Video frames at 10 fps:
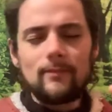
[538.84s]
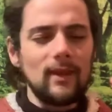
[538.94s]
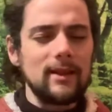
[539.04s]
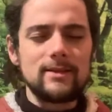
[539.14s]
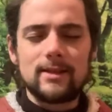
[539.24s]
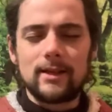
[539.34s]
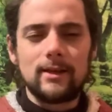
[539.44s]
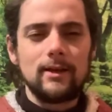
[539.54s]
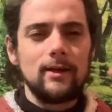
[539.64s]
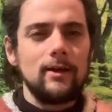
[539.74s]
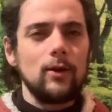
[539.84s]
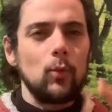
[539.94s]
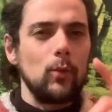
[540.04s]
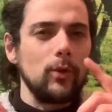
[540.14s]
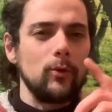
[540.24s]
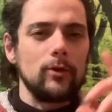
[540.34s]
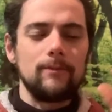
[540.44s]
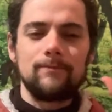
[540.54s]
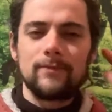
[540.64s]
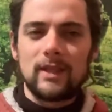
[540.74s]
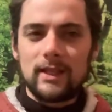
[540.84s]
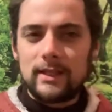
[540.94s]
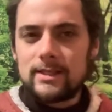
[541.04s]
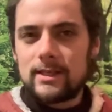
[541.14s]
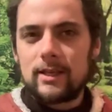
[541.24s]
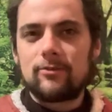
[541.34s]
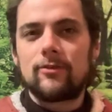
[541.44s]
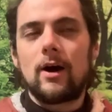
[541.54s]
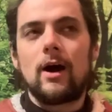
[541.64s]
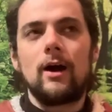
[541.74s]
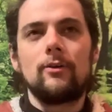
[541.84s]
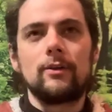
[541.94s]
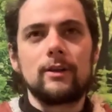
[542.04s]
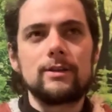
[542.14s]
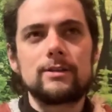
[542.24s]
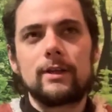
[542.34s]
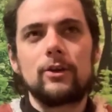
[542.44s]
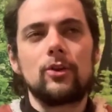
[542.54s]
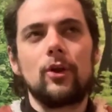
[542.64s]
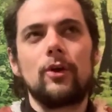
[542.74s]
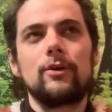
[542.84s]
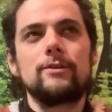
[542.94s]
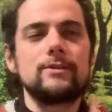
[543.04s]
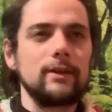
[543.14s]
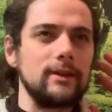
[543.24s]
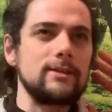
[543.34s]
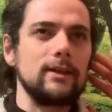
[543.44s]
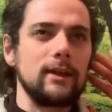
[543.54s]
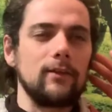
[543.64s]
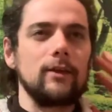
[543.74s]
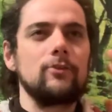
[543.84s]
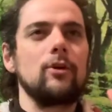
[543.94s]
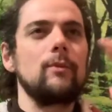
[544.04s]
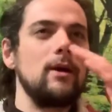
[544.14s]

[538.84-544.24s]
is that when we were listening far and listening close and listening at the eardrum,